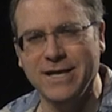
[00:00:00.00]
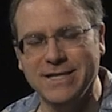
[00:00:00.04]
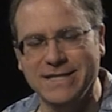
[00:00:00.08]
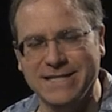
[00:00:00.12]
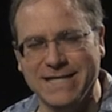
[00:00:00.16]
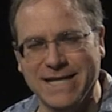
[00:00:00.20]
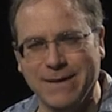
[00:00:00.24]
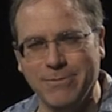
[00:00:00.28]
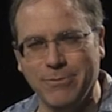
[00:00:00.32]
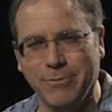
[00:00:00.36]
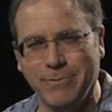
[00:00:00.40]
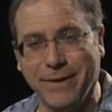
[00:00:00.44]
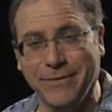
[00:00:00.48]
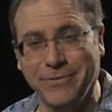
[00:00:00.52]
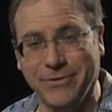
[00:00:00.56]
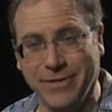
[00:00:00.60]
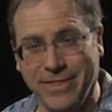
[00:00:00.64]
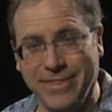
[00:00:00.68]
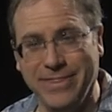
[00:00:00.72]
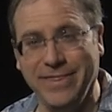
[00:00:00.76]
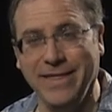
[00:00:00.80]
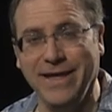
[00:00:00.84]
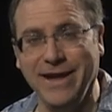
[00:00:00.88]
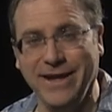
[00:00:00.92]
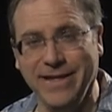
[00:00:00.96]
to them about the
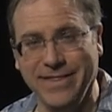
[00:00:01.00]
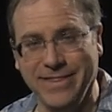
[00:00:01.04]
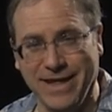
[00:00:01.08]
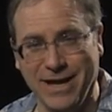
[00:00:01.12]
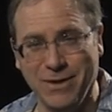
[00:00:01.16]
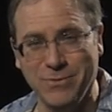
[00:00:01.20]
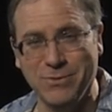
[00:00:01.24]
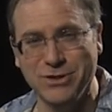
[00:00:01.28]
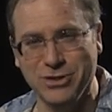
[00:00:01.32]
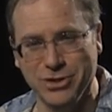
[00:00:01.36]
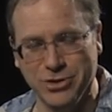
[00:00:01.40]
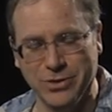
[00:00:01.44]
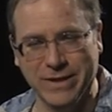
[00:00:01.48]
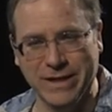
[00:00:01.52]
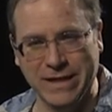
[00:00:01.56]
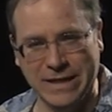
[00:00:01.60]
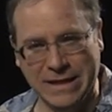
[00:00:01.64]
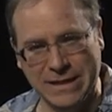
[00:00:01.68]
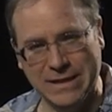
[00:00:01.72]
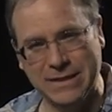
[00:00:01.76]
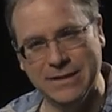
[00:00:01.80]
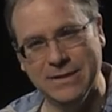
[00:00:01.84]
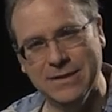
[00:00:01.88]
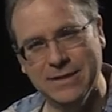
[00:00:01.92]
thing they were doing,